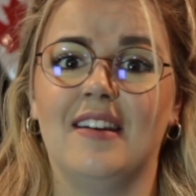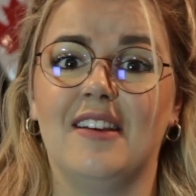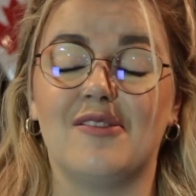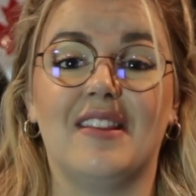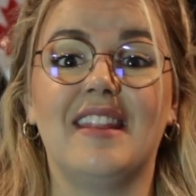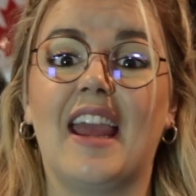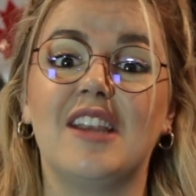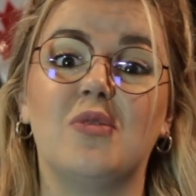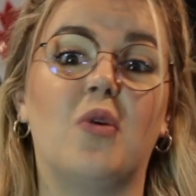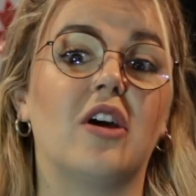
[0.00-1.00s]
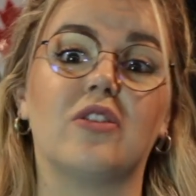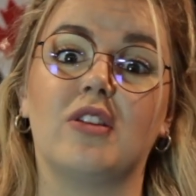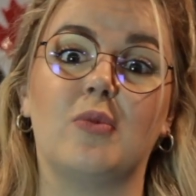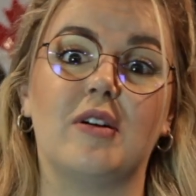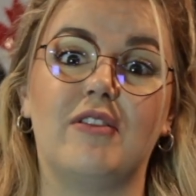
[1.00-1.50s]
So then they had to wander in
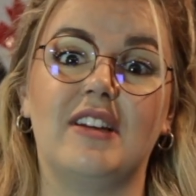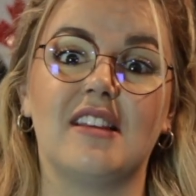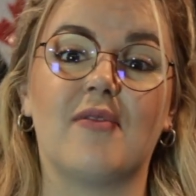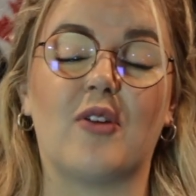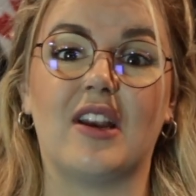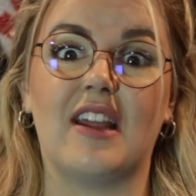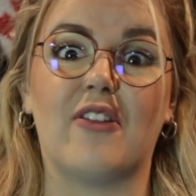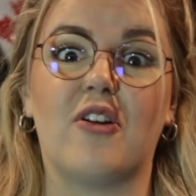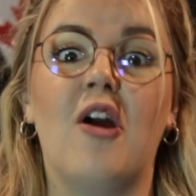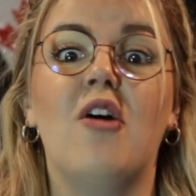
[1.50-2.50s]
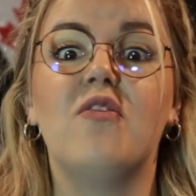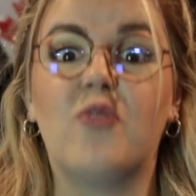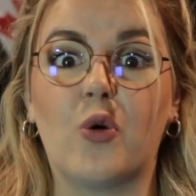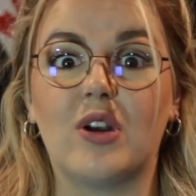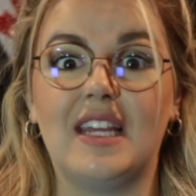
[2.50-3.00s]
the wilderness for another
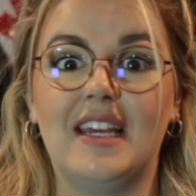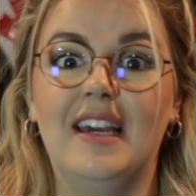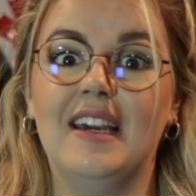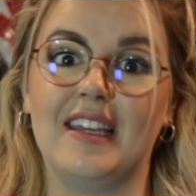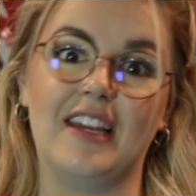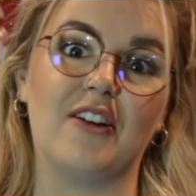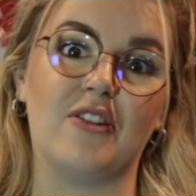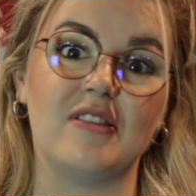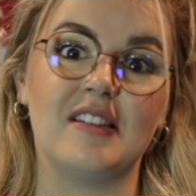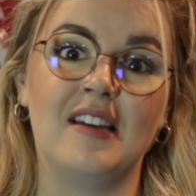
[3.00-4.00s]
40 years.